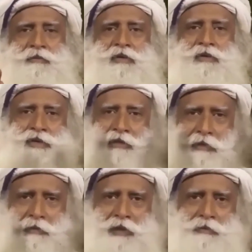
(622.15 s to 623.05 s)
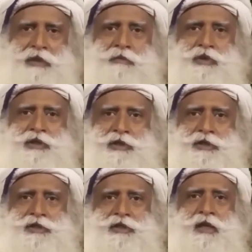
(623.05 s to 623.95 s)
because they were made by the
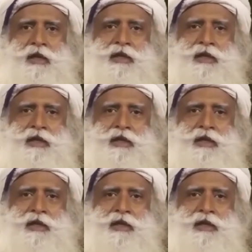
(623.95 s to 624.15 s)
British,